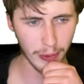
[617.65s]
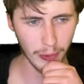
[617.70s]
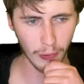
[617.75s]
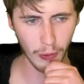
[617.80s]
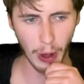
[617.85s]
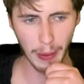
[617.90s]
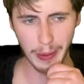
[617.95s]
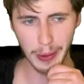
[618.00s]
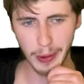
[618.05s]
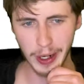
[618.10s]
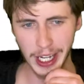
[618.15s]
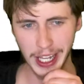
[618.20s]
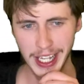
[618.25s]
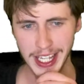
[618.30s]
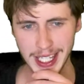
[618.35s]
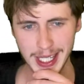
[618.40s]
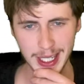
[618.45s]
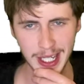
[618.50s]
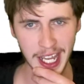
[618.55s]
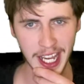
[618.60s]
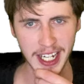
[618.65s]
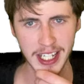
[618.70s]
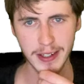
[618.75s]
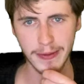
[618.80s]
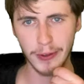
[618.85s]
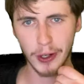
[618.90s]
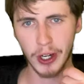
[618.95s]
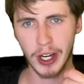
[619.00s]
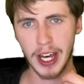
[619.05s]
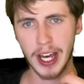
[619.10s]
Robert Whittaker's next
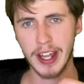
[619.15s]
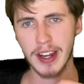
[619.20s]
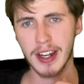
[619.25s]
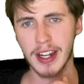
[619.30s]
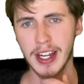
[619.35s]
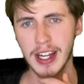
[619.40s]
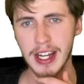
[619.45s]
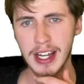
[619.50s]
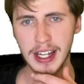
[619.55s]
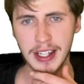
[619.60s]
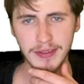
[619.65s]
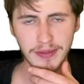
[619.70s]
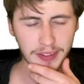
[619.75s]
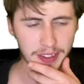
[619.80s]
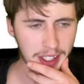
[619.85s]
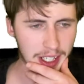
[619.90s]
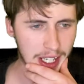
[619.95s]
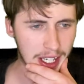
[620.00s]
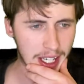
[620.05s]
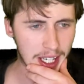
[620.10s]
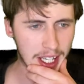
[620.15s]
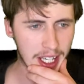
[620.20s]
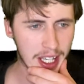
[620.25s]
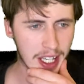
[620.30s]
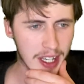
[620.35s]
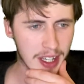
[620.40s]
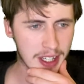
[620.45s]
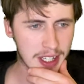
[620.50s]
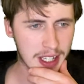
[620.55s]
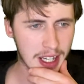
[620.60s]
fight
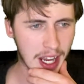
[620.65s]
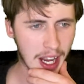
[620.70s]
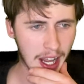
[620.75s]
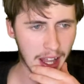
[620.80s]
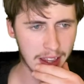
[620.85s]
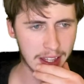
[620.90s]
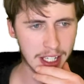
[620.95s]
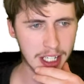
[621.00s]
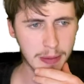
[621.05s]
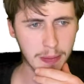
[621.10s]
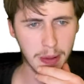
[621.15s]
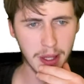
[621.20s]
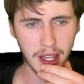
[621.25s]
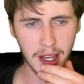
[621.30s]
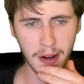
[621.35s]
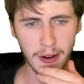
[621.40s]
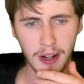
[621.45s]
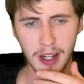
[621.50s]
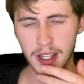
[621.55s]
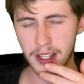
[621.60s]
and Alex Pereira.